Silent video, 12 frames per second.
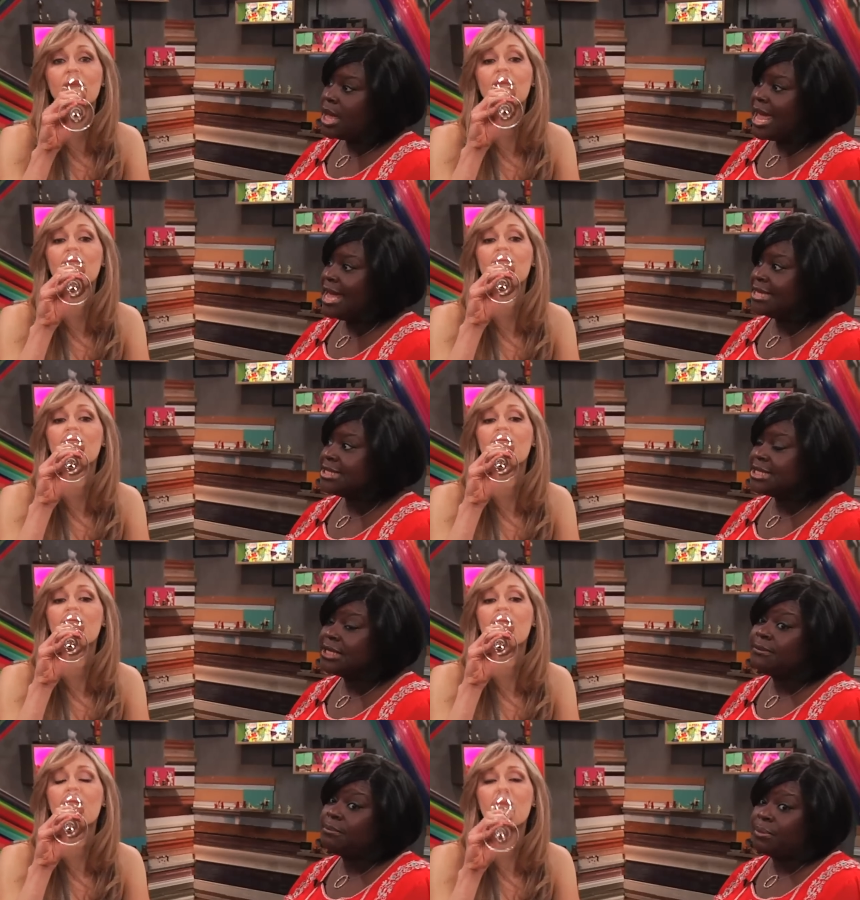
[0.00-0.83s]
Speaker 1: and
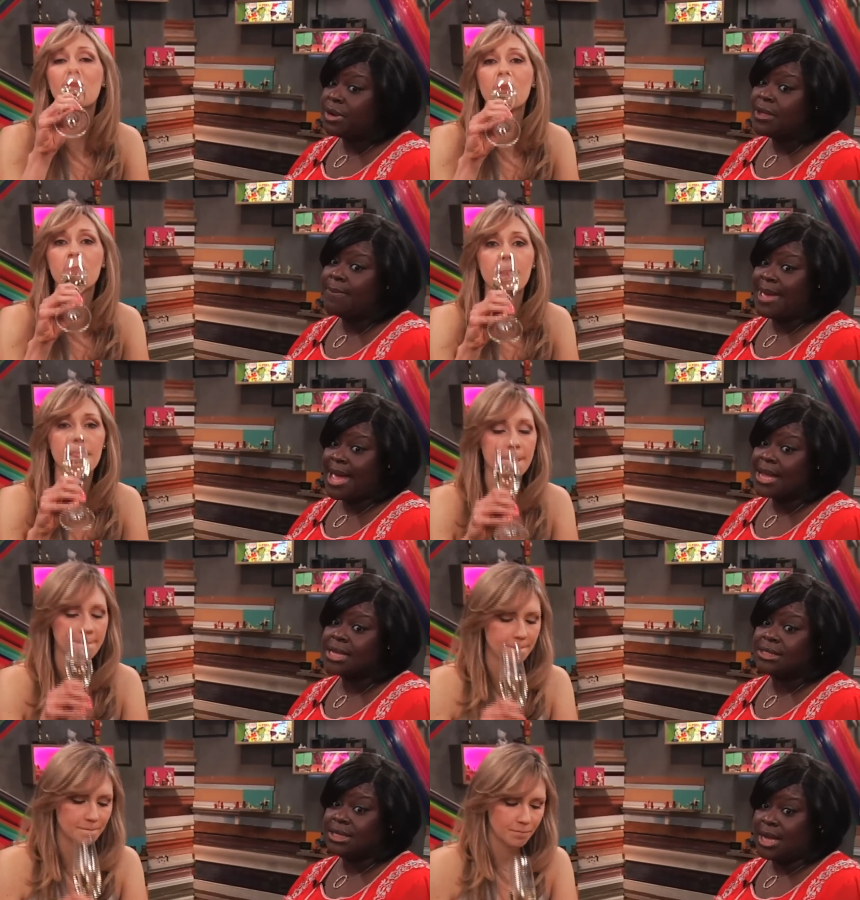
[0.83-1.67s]
didn't bring it back
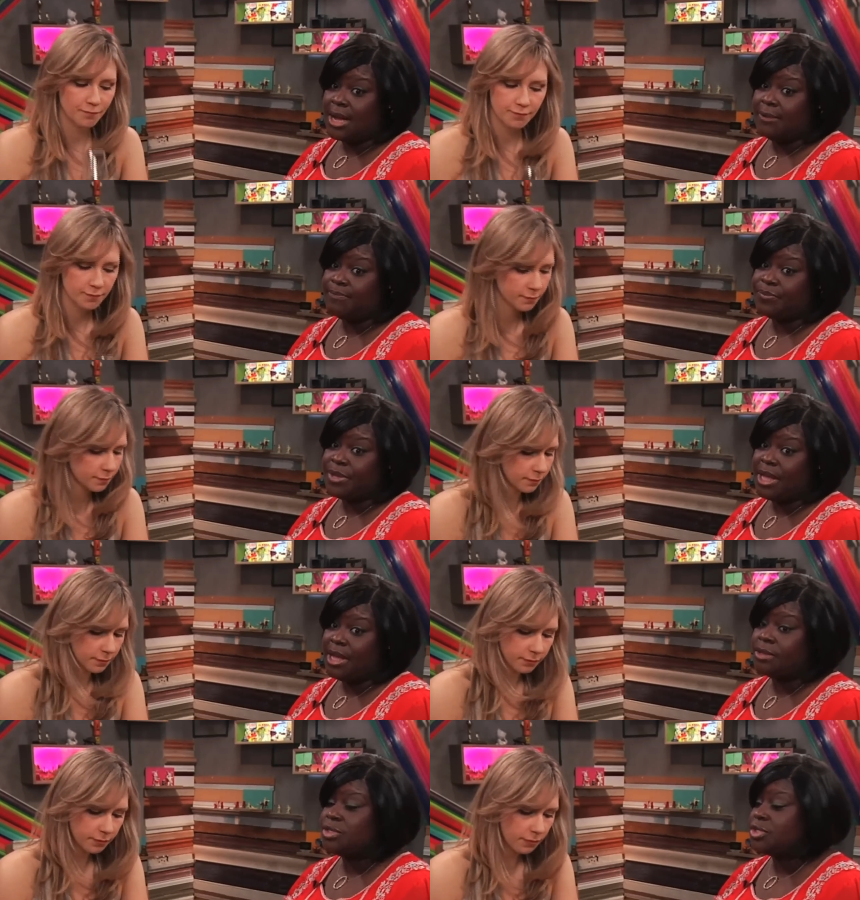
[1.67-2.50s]
in time. And